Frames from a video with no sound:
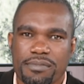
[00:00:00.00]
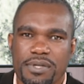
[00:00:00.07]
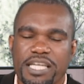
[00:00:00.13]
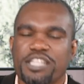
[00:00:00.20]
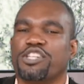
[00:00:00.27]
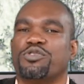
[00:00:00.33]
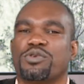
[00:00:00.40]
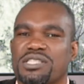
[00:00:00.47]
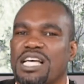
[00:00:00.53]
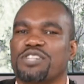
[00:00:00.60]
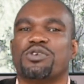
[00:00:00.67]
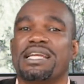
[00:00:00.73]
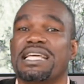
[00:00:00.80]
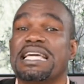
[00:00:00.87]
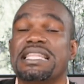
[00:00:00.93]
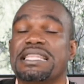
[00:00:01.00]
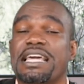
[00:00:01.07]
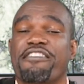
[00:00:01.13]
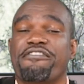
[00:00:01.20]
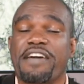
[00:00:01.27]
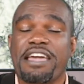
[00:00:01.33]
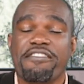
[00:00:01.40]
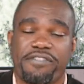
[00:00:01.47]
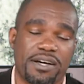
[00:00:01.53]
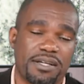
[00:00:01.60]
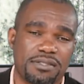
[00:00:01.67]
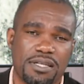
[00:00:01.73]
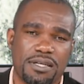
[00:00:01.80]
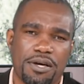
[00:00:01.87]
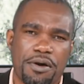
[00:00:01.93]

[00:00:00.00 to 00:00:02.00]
It, it was actually in their favor,